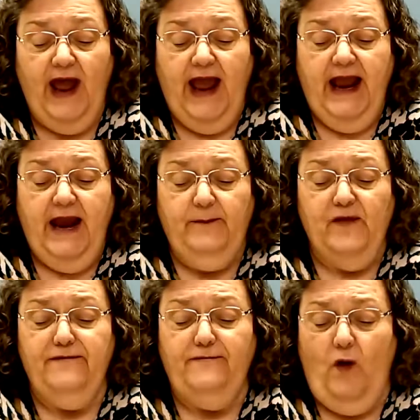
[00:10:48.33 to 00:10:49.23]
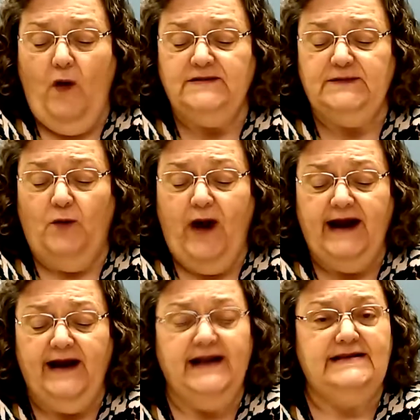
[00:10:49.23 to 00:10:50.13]
He performs
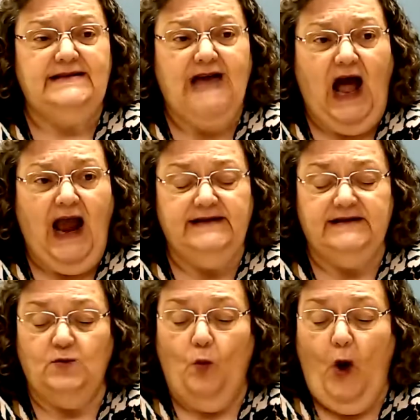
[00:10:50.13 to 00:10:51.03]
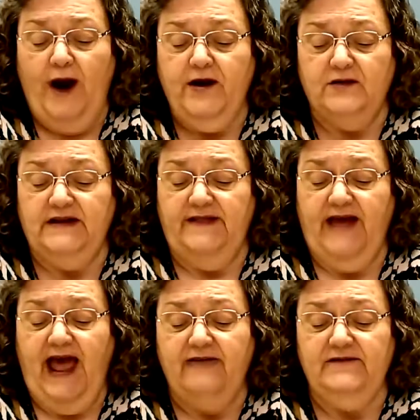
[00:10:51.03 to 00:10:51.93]
miraculous signs and wonders in the
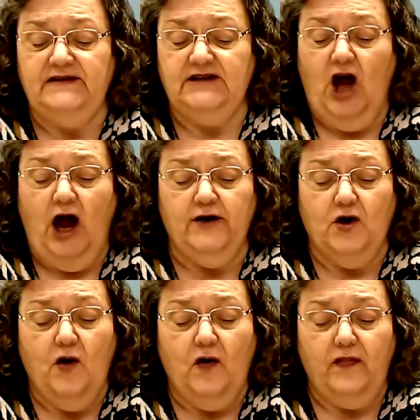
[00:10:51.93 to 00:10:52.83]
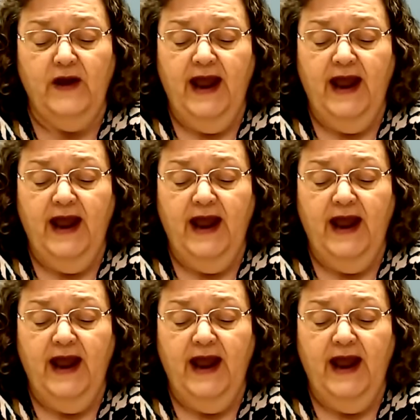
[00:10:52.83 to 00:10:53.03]
heavens and on earth.